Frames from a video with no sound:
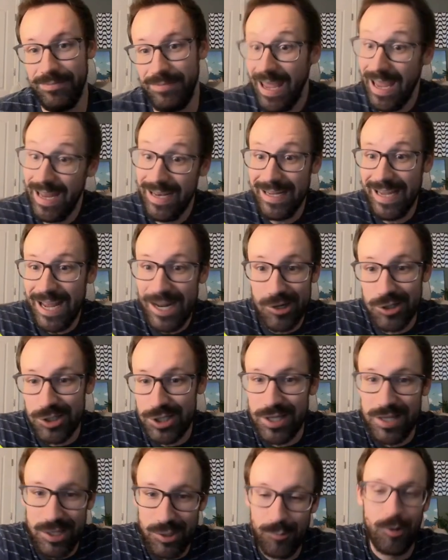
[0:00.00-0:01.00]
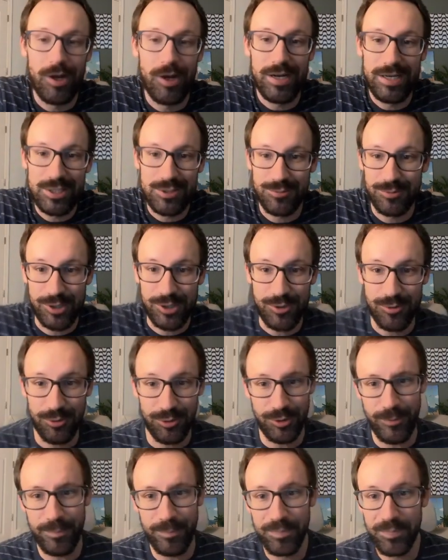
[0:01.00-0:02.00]
any energy that you want is really
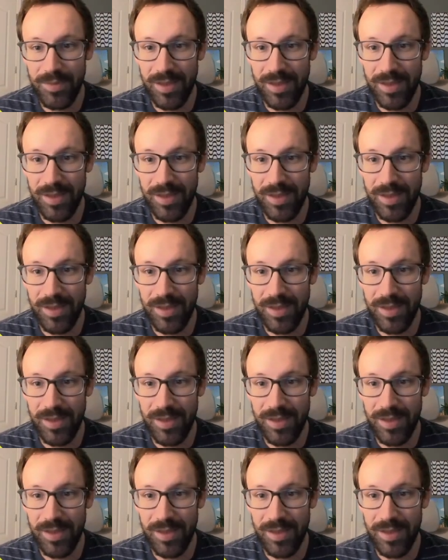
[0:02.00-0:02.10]
cool.